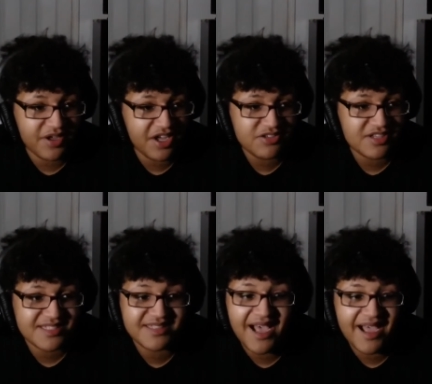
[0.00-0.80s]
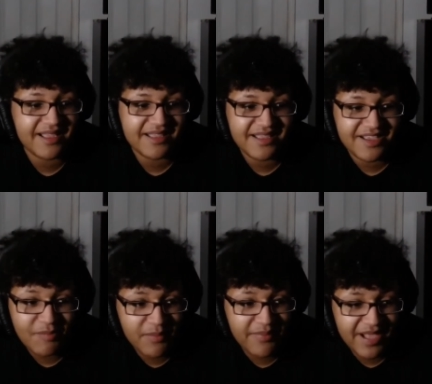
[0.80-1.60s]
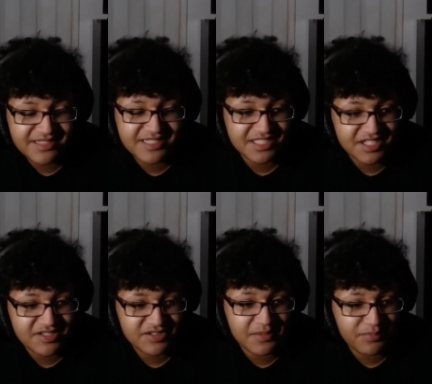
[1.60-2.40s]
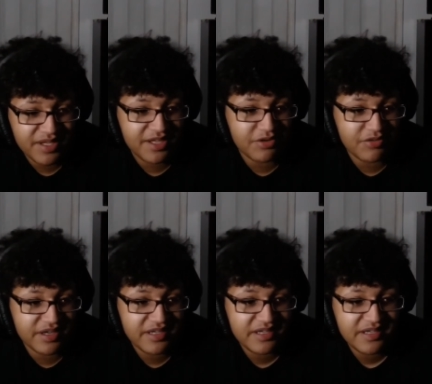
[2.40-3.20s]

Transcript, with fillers: You're just not coming back to the Sixers and playing, okay?